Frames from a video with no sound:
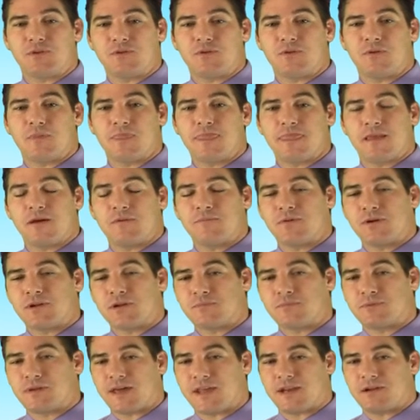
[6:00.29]
you put
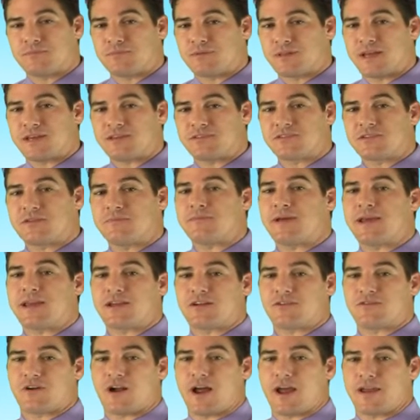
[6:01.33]
a plan in place to make
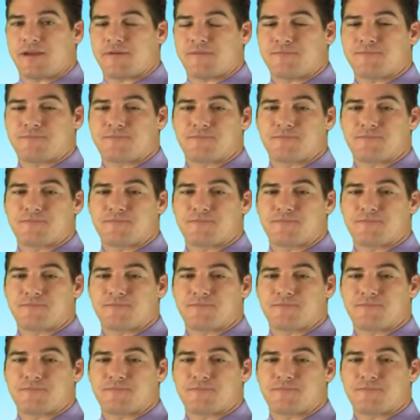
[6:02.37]
it right.